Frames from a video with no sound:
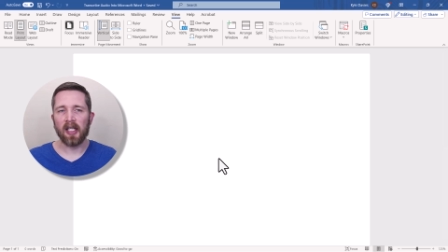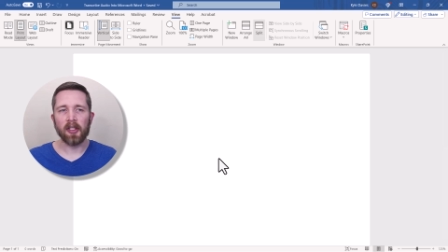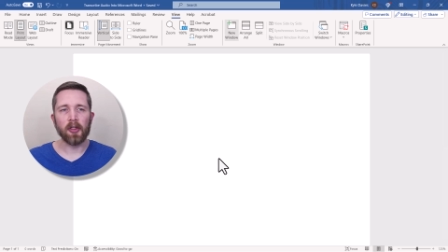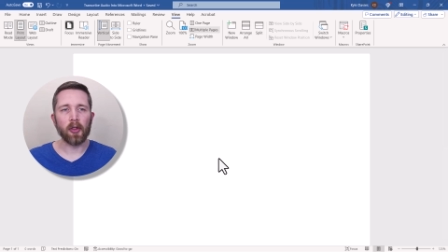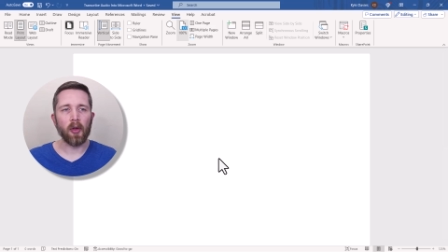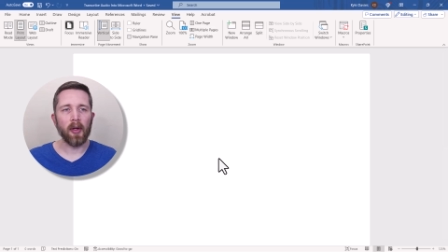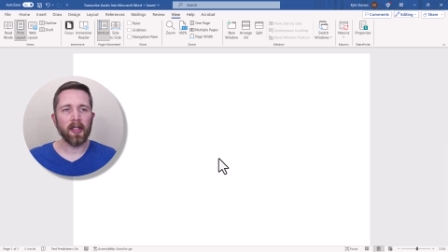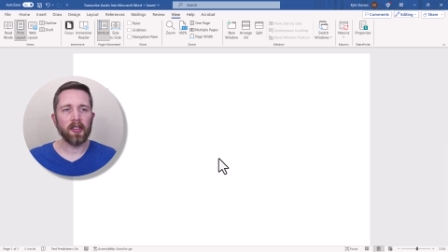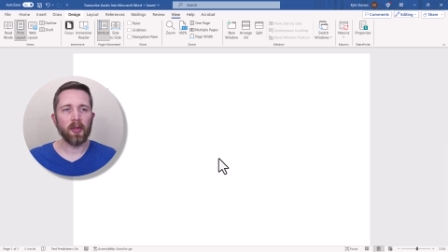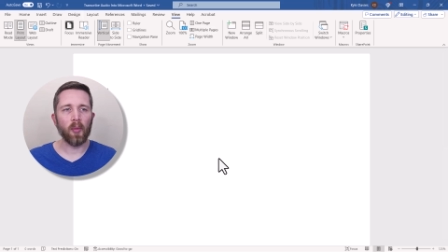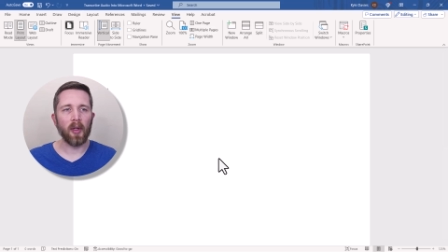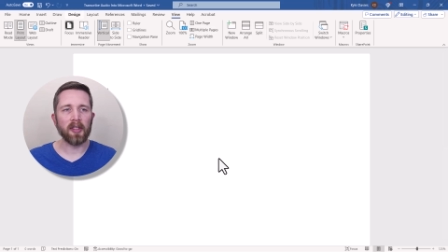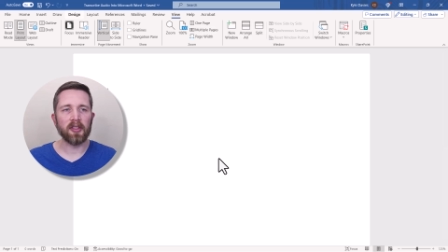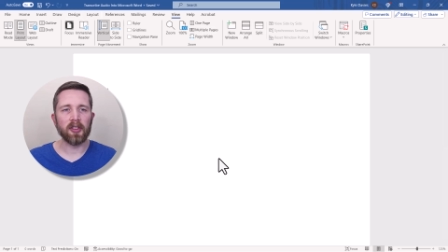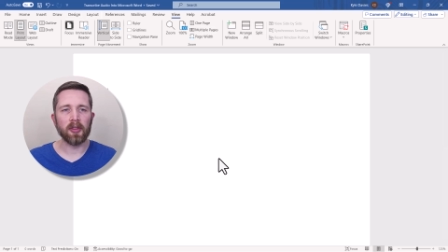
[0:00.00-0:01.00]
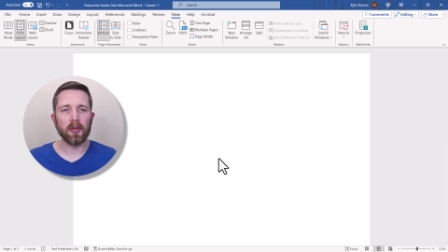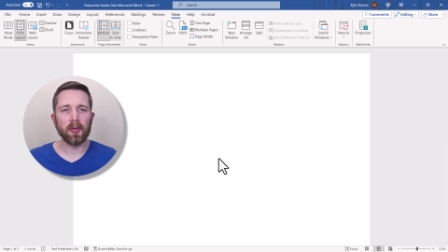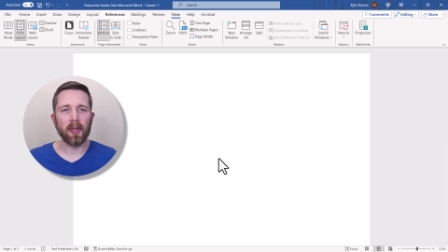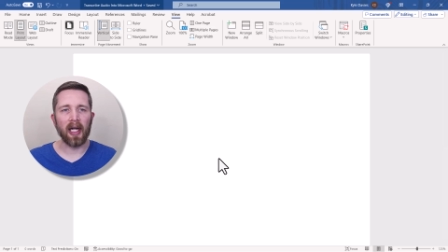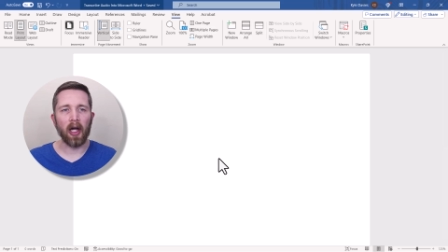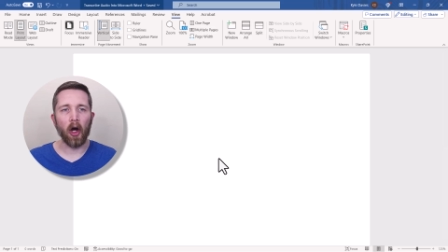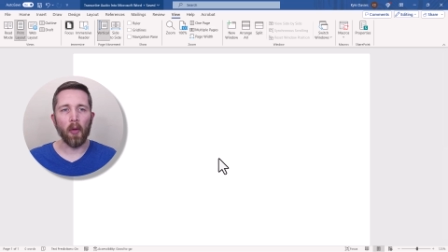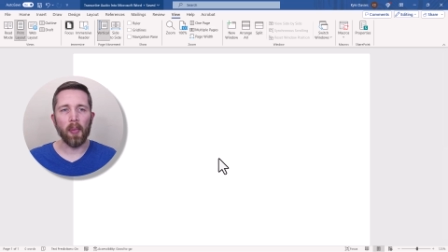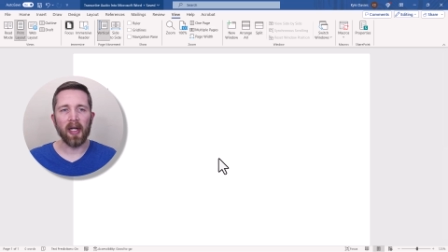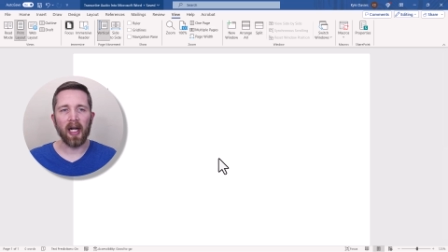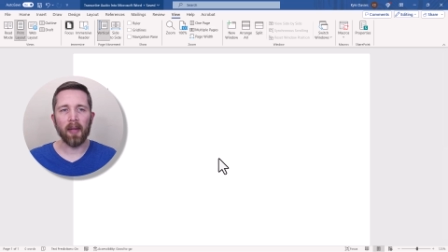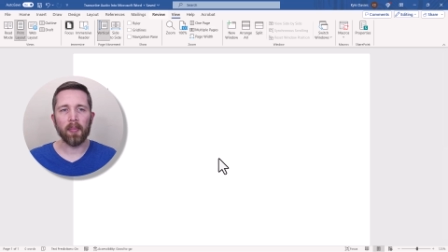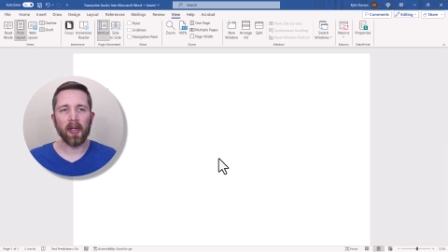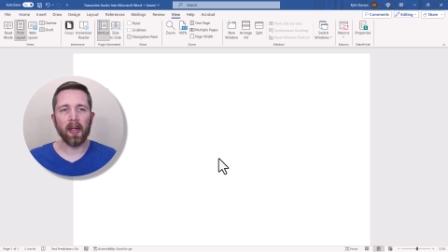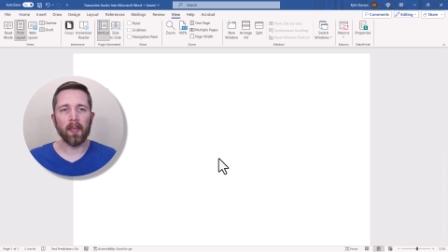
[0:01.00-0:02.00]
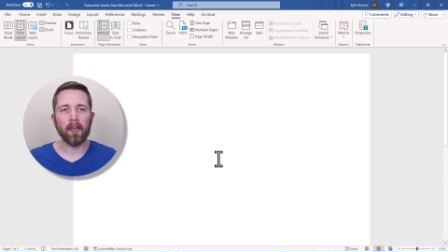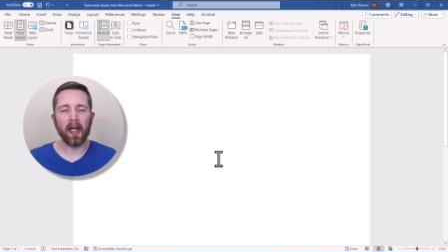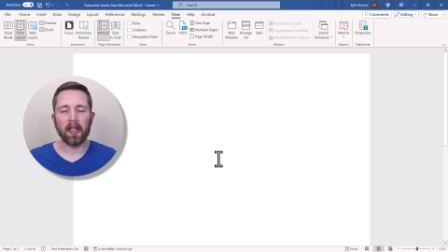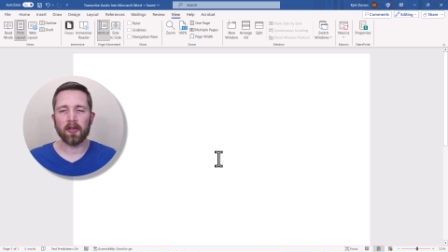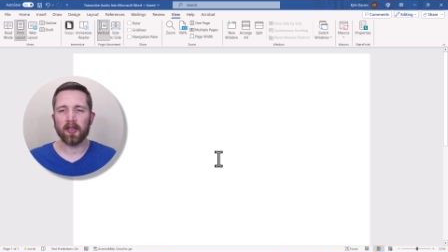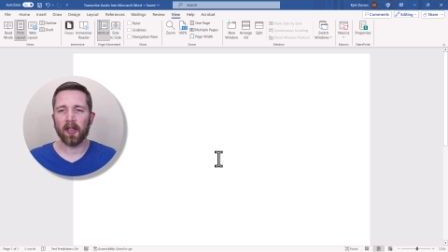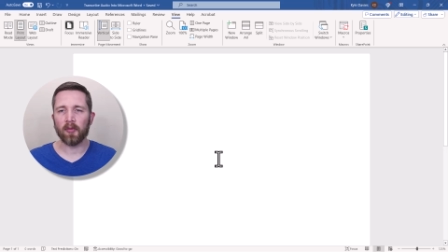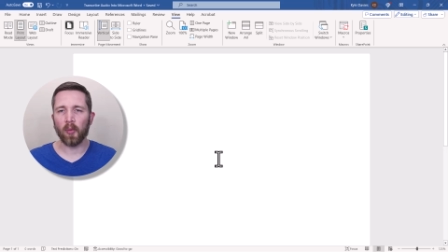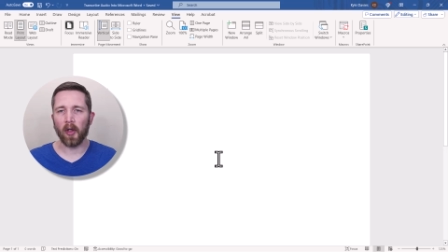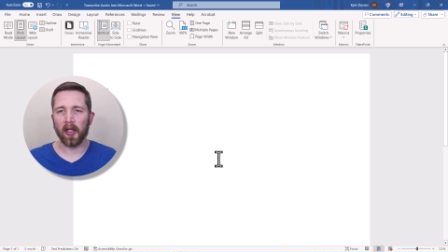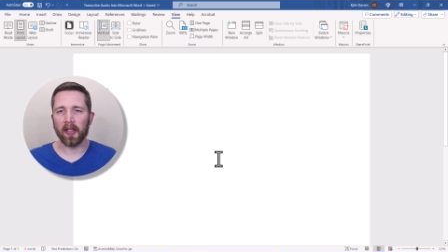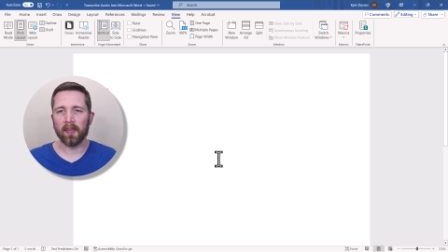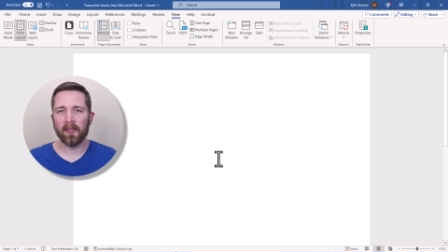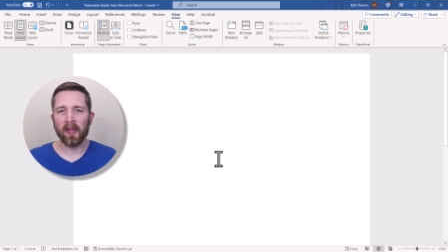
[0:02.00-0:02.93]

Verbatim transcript: You're going to want to open up Microsoft Word,